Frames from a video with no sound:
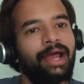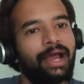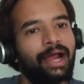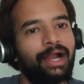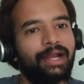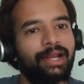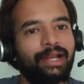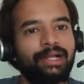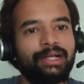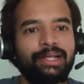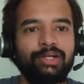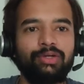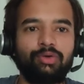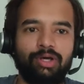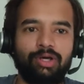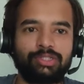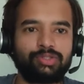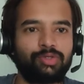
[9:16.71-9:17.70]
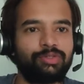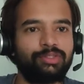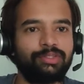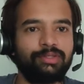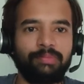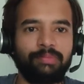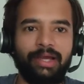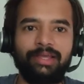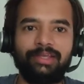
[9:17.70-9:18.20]
And I'll try to ask you in
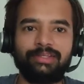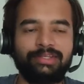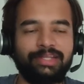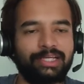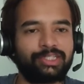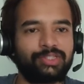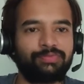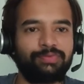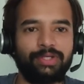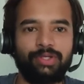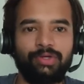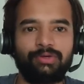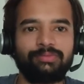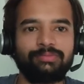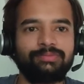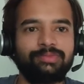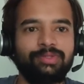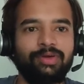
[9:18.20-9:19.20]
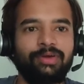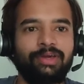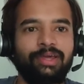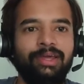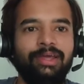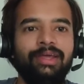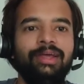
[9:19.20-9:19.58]
my next video. Okay.